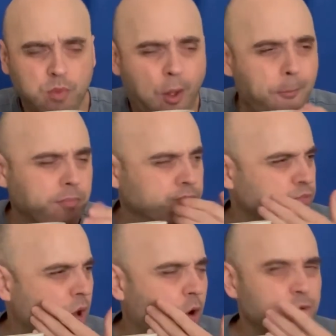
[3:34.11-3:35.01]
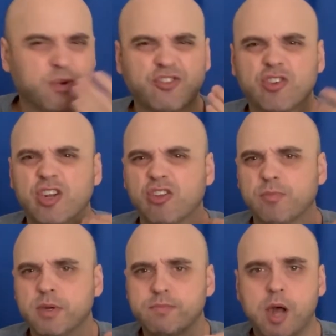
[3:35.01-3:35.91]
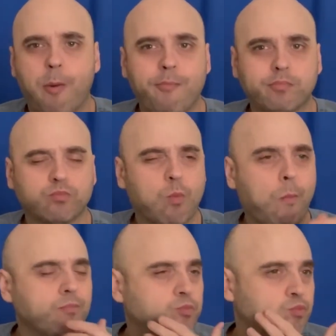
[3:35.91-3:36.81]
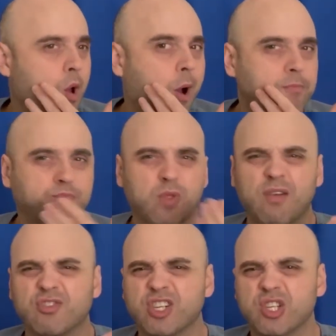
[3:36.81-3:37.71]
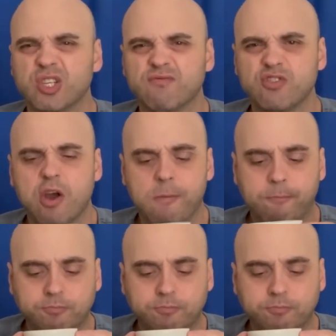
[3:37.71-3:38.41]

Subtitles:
I hurt my jaw a little bit, but I have a sensitive jaw.